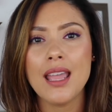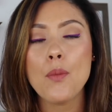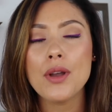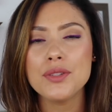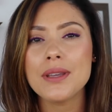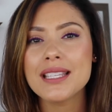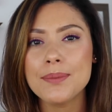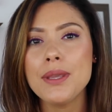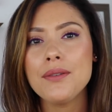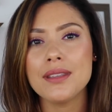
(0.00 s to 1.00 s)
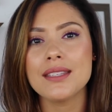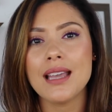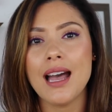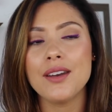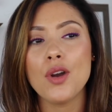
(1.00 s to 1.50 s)
and want to experience
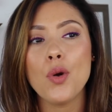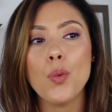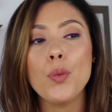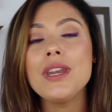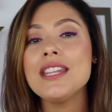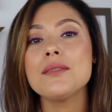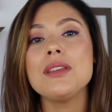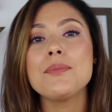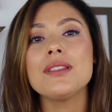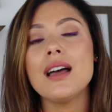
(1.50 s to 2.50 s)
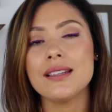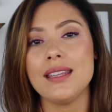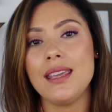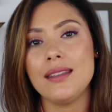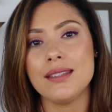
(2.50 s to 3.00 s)
God, we need to be
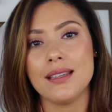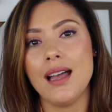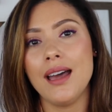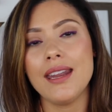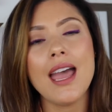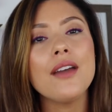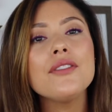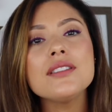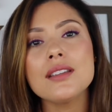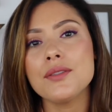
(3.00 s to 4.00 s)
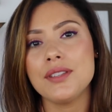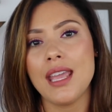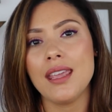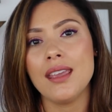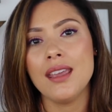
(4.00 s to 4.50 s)
plugged into God every single
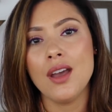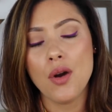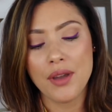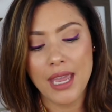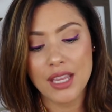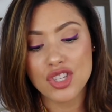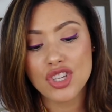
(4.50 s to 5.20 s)
day, okay?